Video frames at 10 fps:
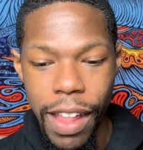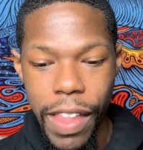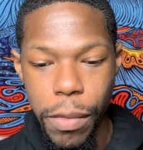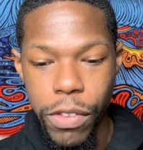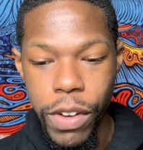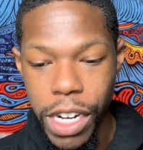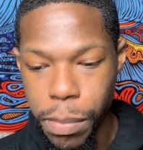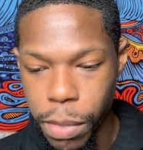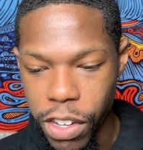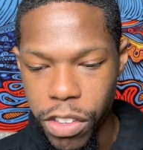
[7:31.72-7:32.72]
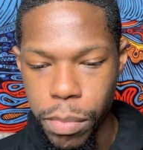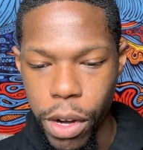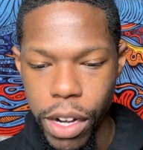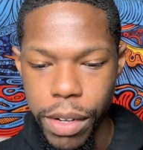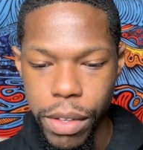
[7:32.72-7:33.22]
that was very book
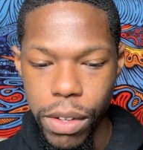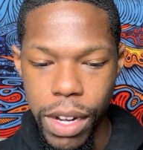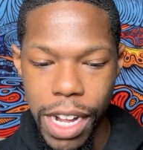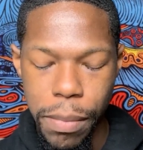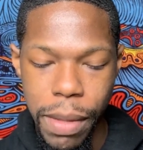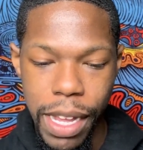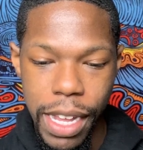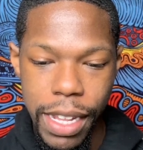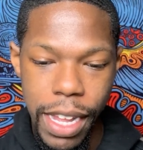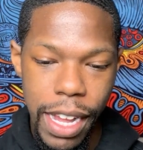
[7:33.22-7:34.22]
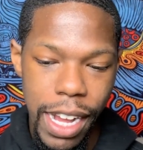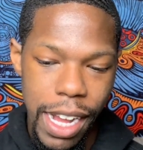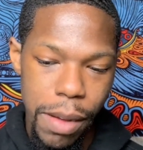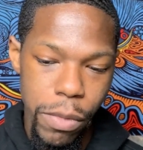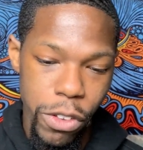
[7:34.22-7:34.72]
smart, you know what I mean? They
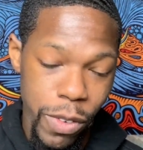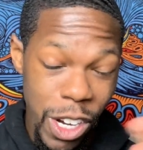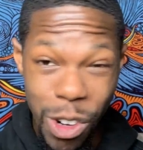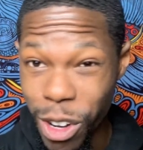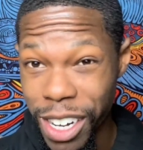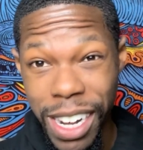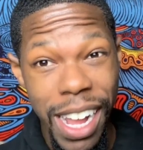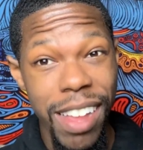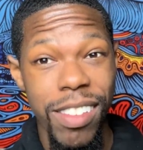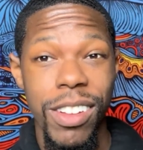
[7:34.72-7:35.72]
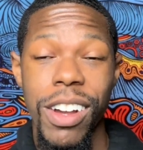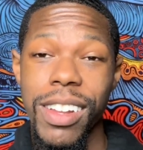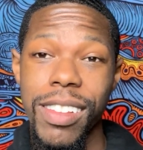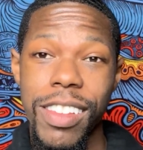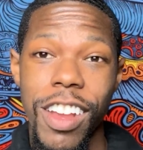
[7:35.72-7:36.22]
um, was very organized and all
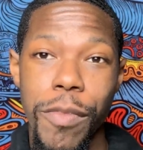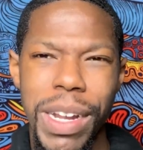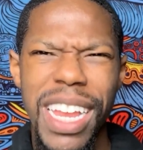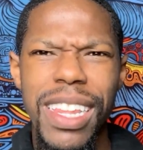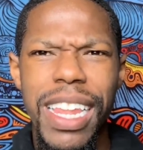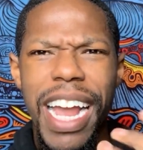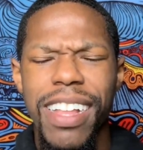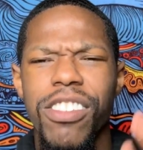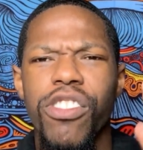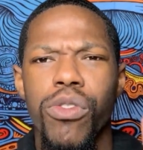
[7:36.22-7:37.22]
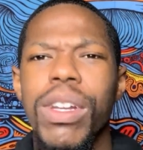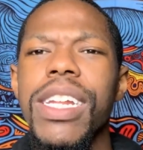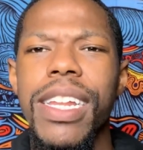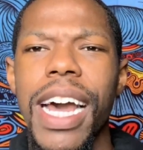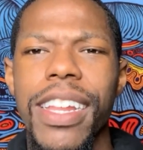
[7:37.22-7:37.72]
this stuff, but they lacked
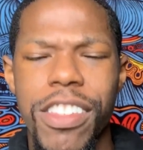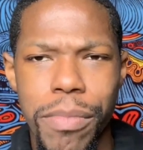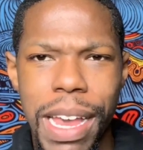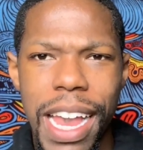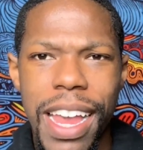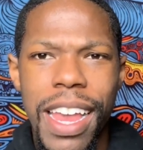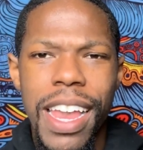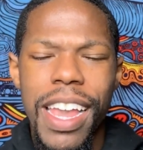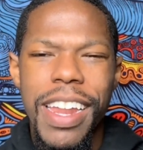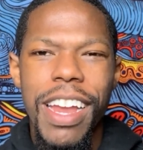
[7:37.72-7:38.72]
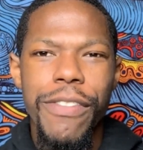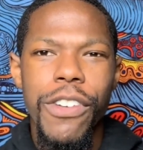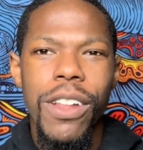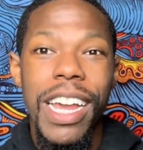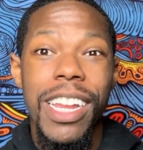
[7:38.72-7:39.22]
street knowledge, man. And I
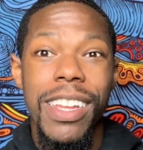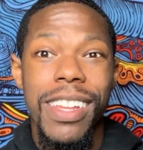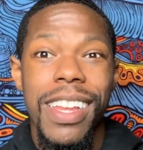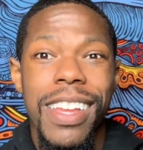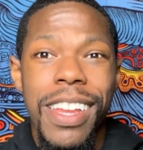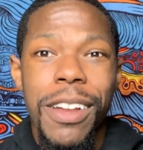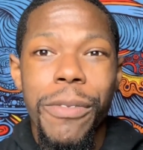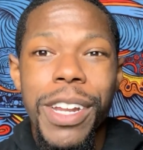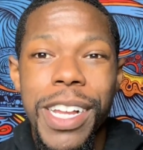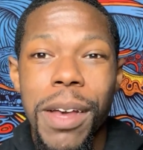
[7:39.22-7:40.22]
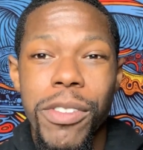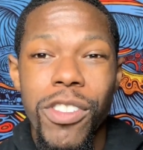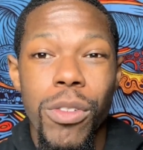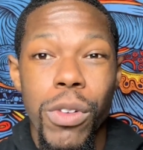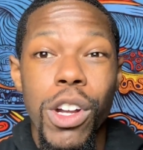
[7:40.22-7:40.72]
feel like when it comes
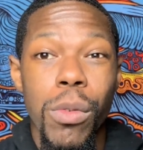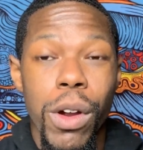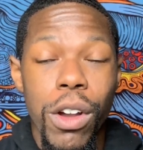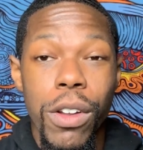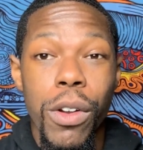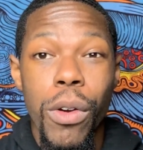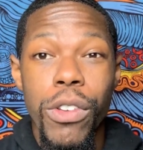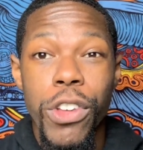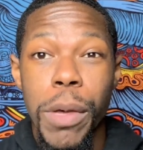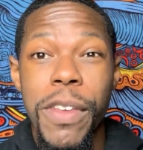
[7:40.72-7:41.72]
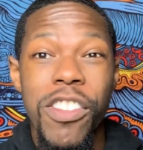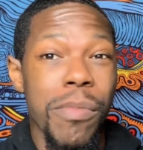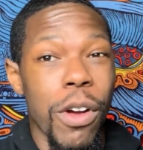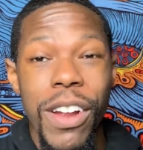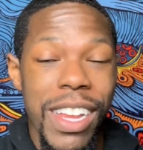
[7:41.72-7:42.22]
to the real world, of course you could be
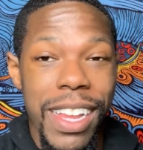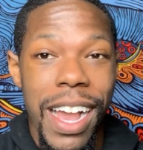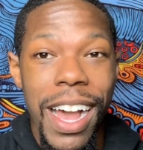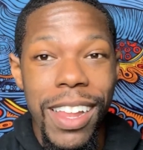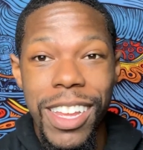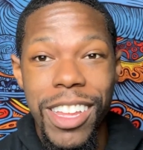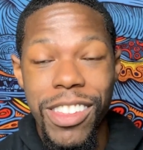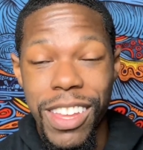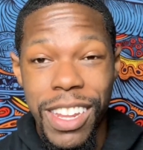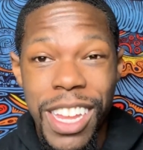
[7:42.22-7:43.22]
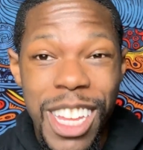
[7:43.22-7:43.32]
smart in college and